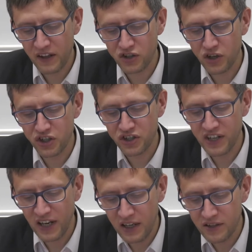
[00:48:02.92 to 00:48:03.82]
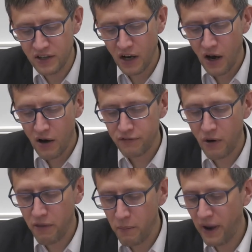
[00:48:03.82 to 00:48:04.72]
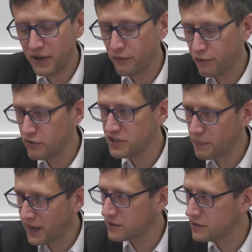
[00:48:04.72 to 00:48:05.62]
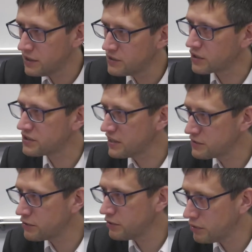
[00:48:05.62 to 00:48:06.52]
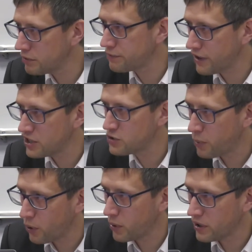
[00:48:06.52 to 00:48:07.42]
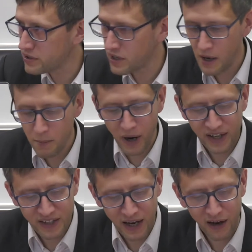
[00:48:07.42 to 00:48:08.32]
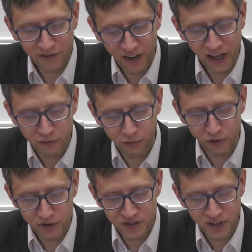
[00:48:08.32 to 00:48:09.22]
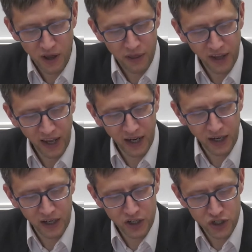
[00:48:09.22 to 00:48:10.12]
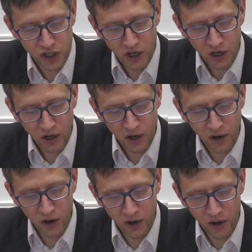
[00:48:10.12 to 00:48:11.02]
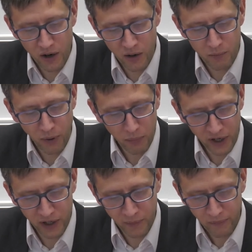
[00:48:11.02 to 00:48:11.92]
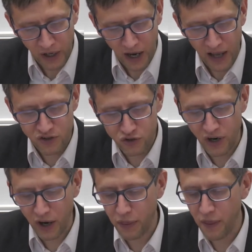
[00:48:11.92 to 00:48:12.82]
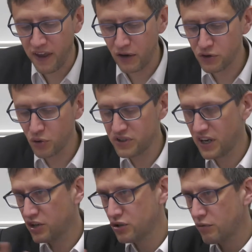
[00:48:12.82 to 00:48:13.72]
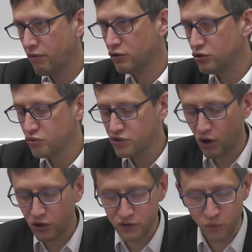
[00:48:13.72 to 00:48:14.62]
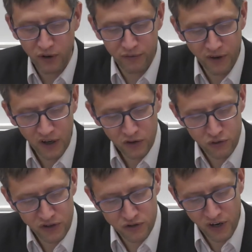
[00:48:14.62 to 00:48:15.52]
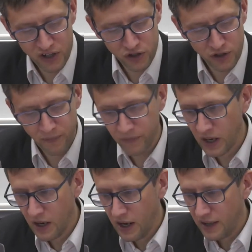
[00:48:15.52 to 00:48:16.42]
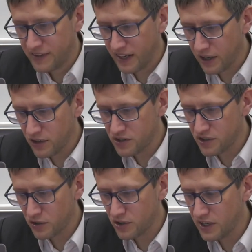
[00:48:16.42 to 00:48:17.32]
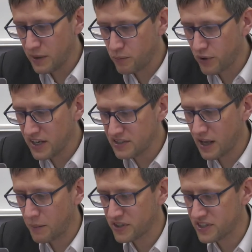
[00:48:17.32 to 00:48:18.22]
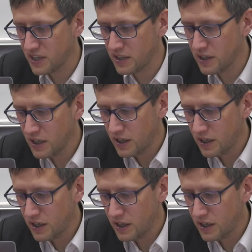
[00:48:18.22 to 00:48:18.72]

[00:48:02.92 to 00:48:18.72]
that such scenes from the pen of a respected, successful French poet might have influenced the English public and strengthened the association of the two songs with transgression. Dickens certainly praised Lamartine